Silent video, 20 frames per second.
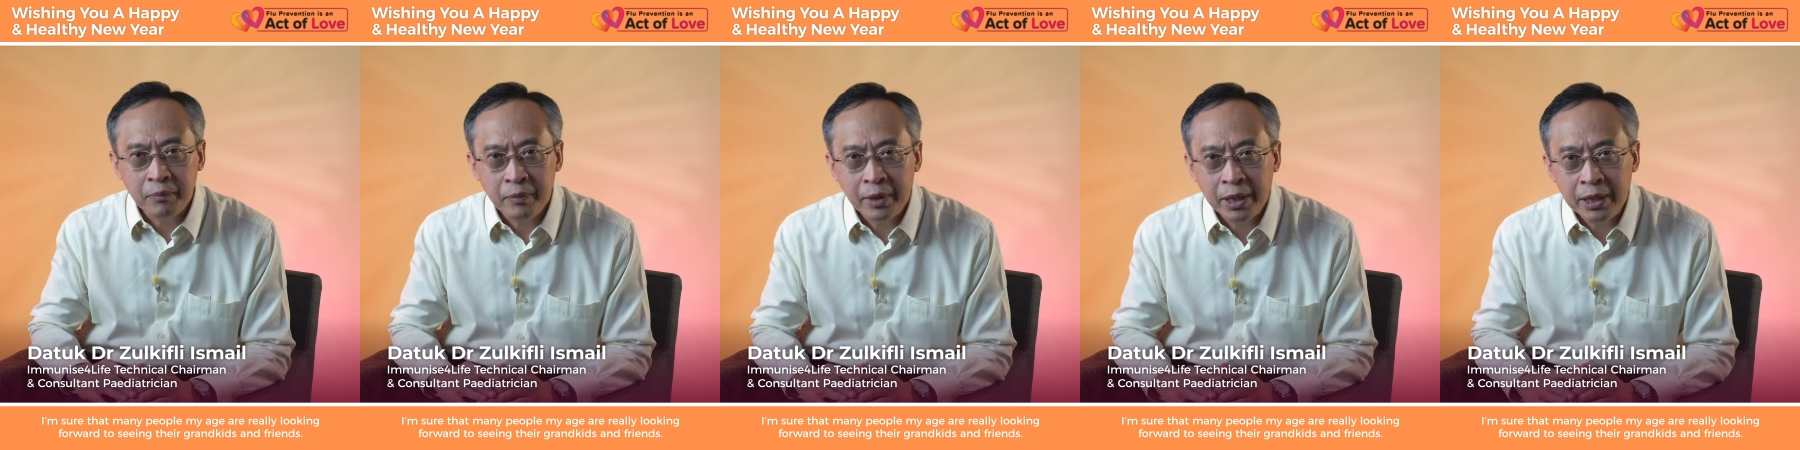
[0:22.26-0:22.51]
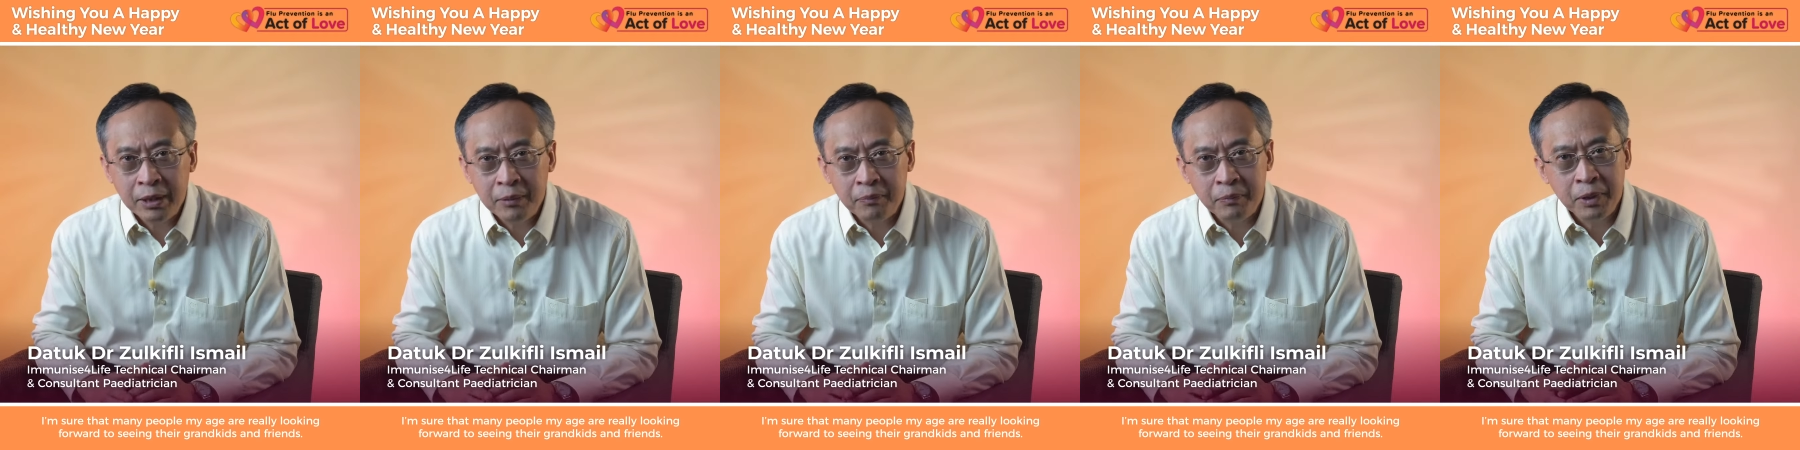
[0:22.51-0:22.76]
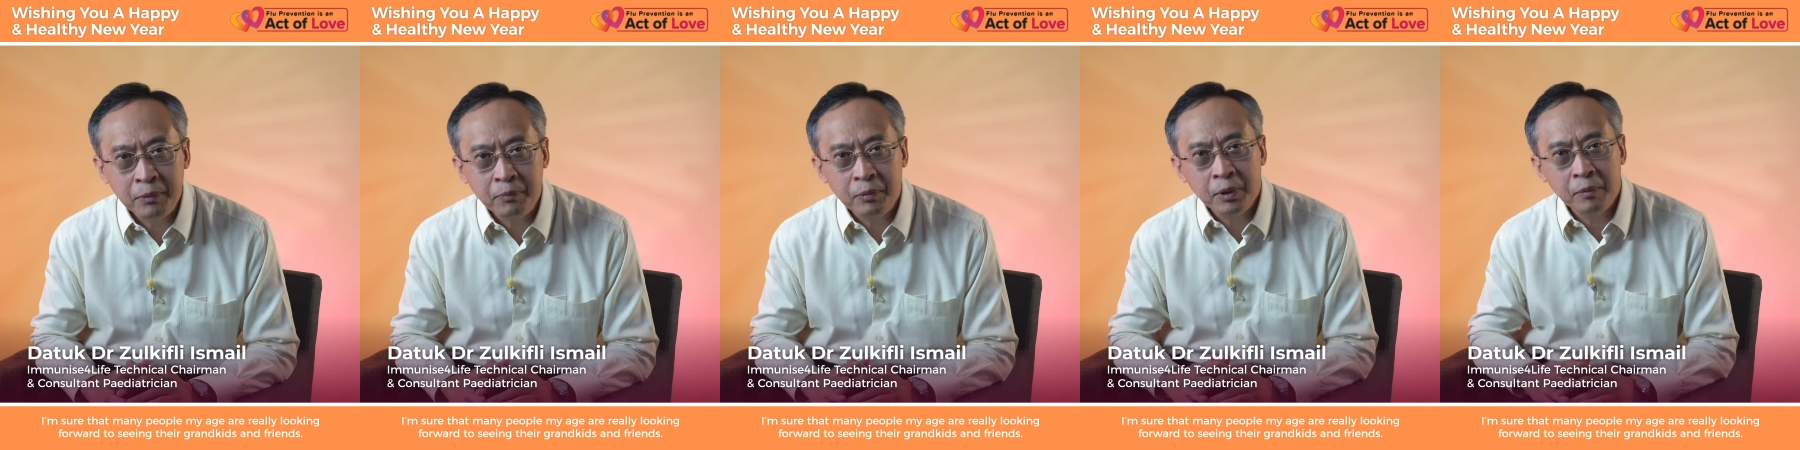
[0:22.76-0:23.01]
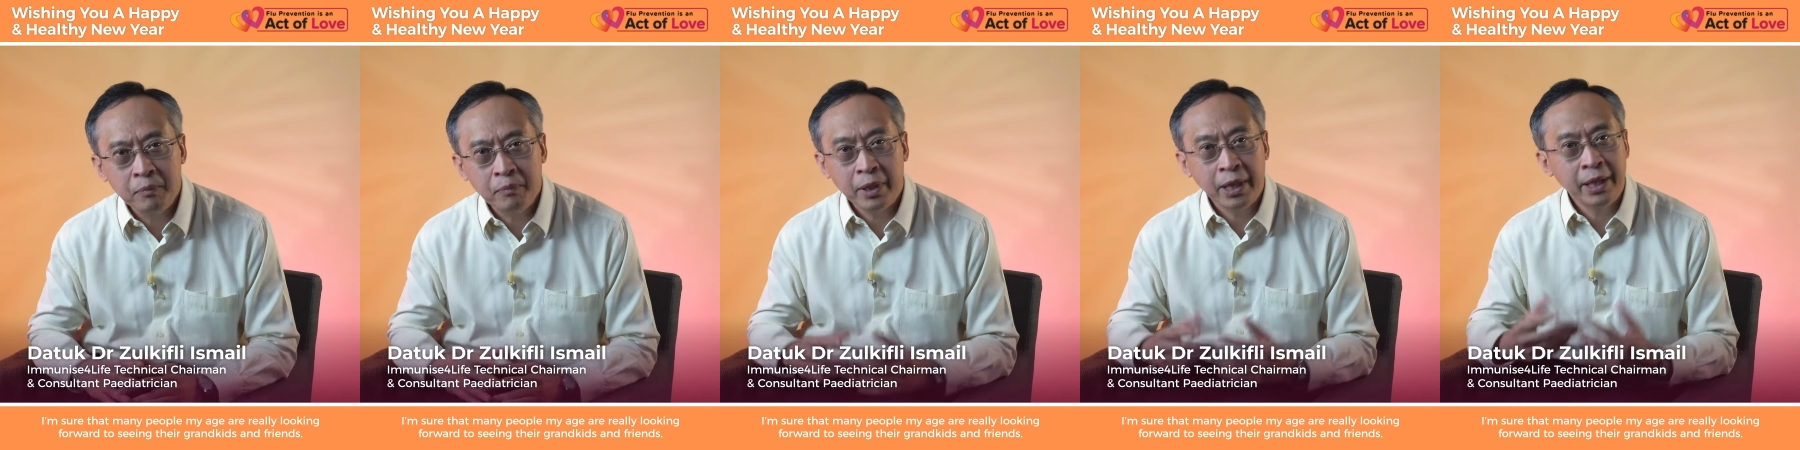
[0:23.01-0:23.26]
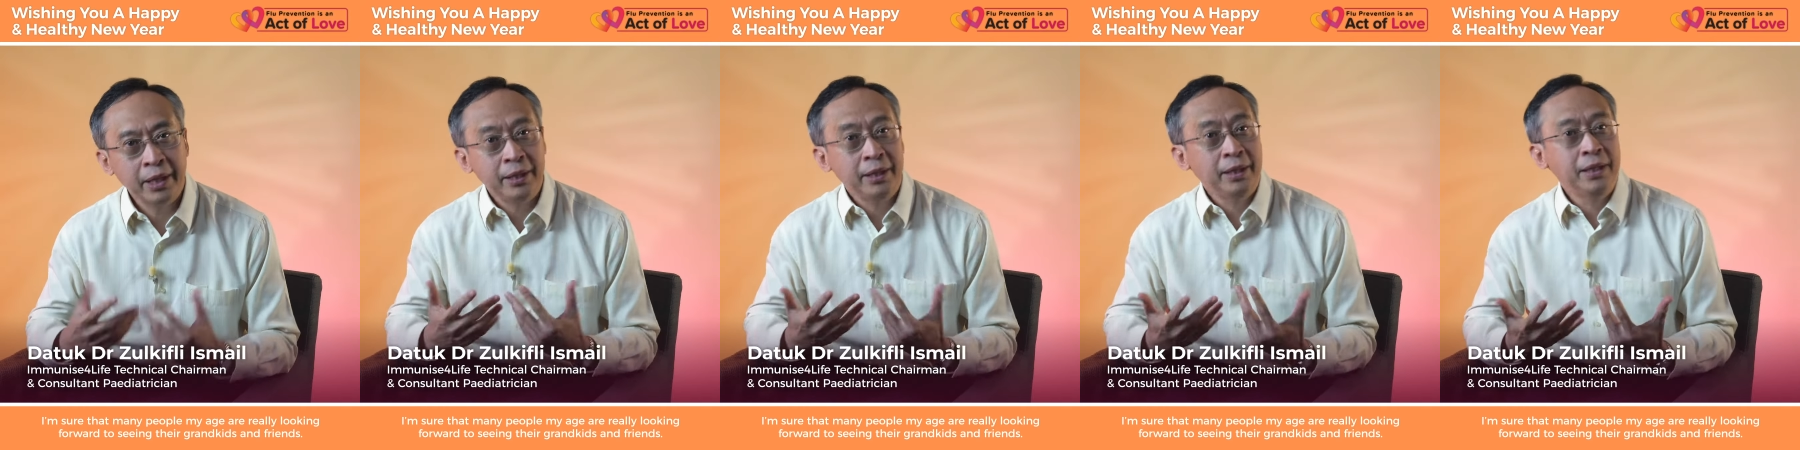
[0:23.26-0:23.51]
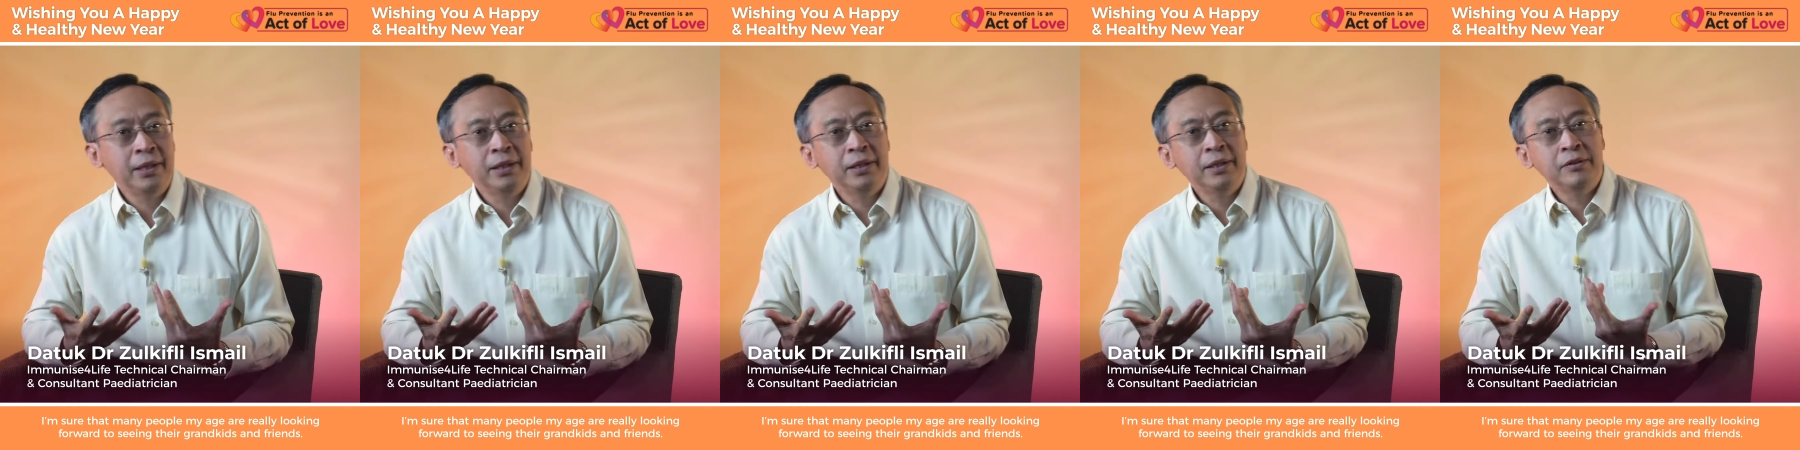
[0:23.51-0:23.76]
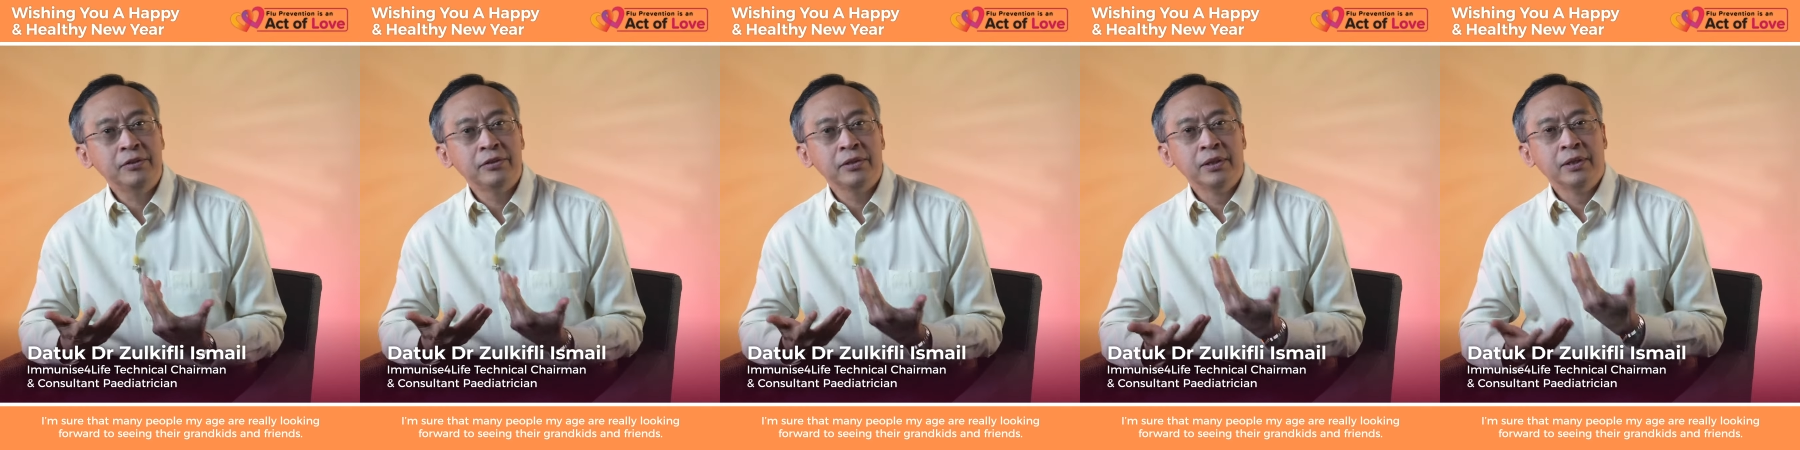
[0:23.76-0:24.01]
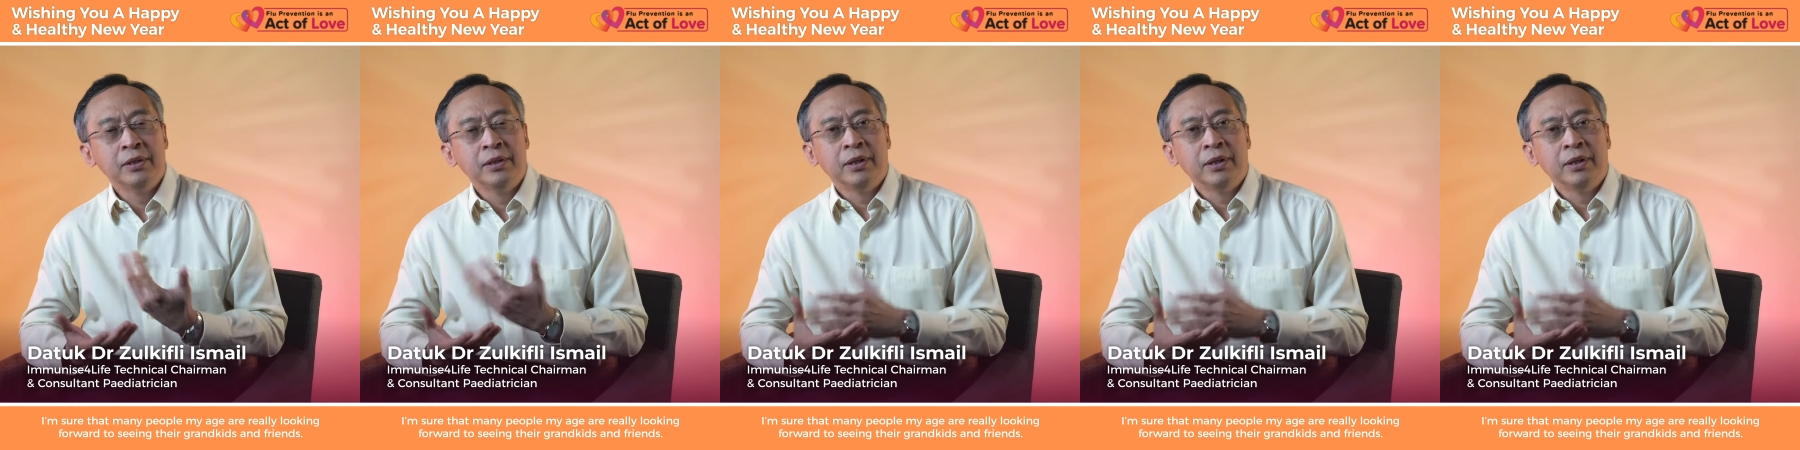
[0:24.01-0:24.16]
many people my age